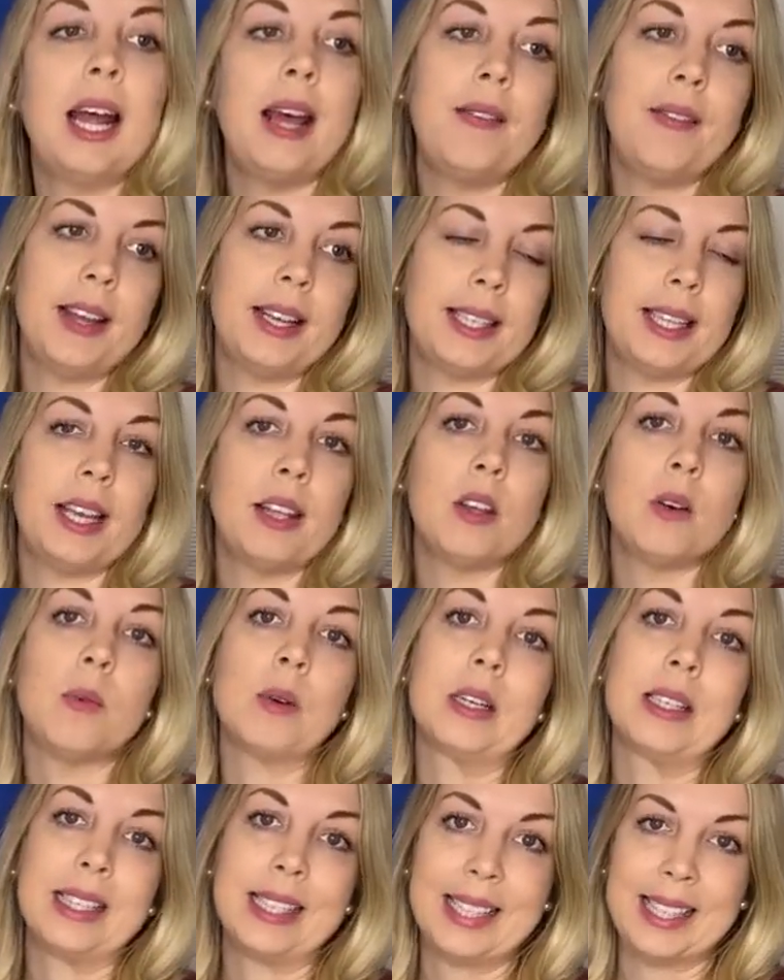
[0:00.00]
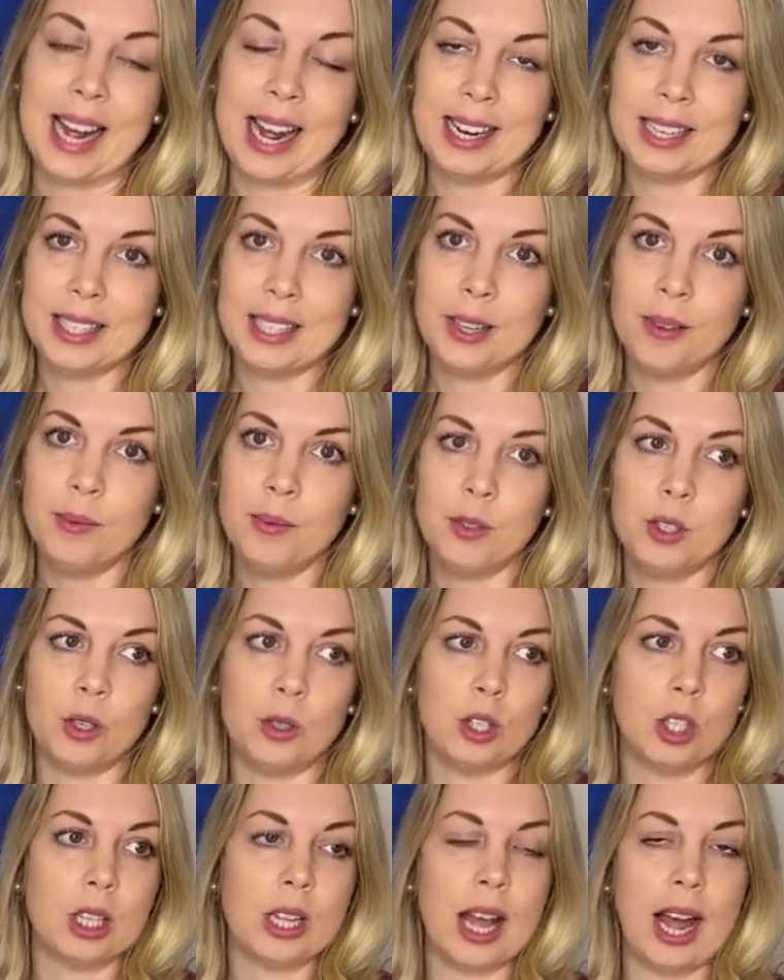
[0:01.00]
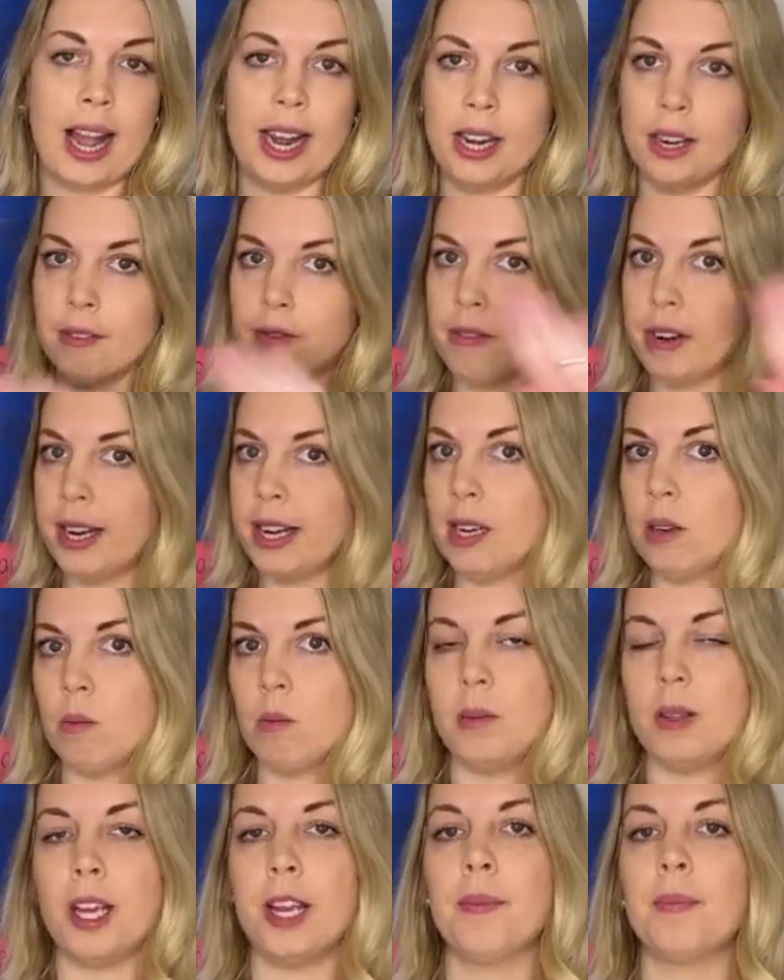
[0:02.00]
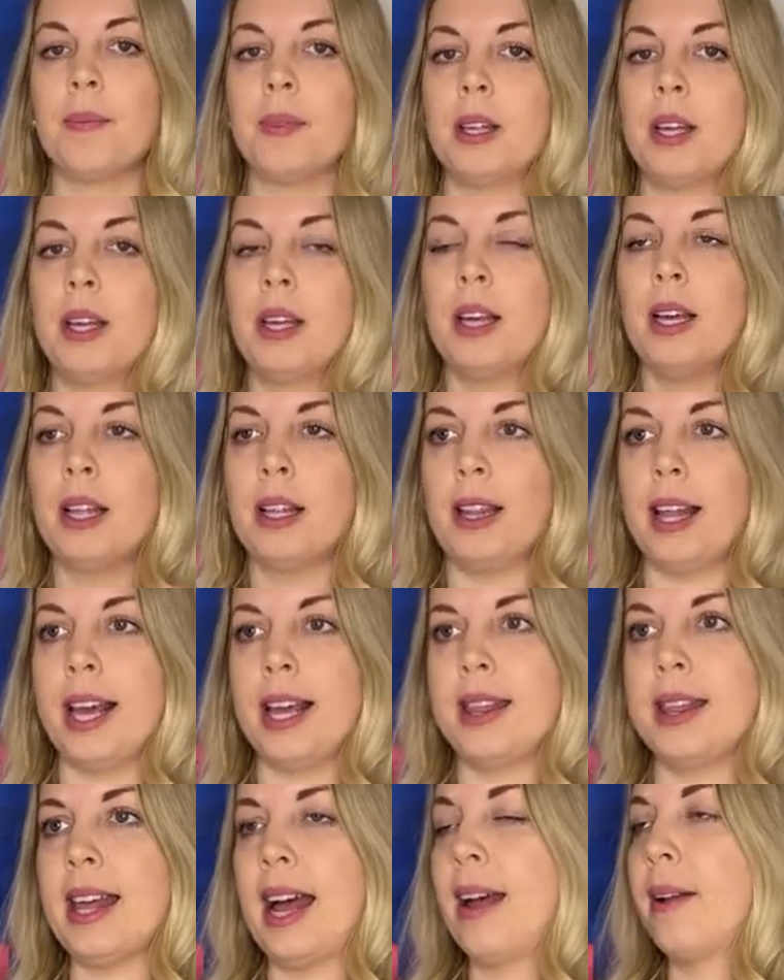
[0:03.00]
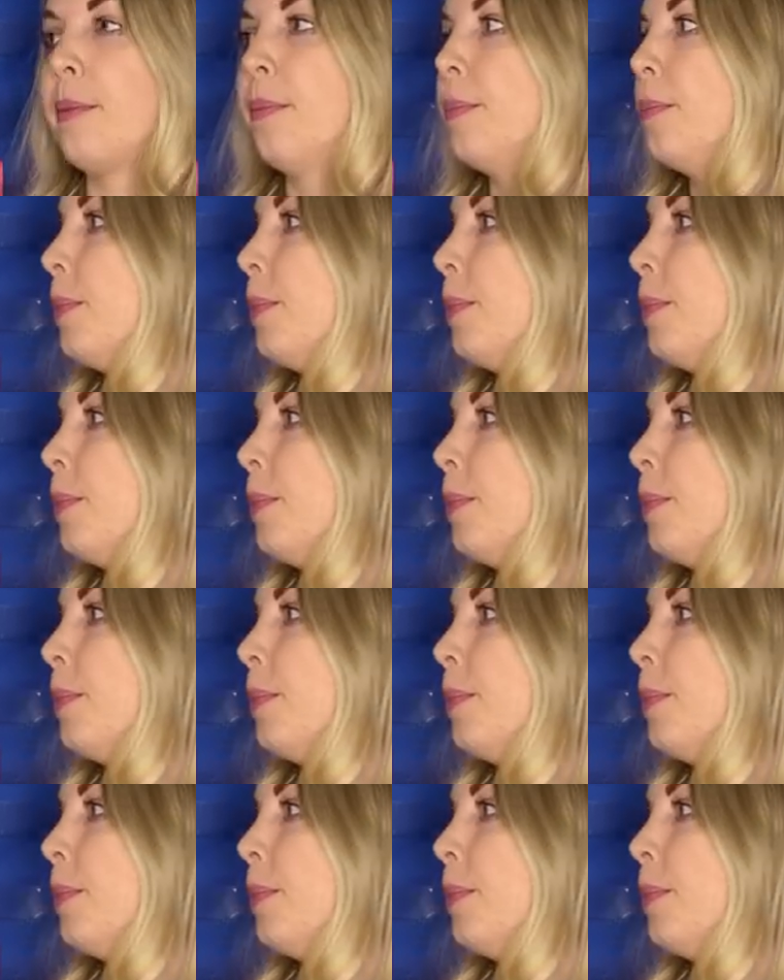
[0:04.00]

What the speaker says: and they say the word sat. So just kind of randomly like that.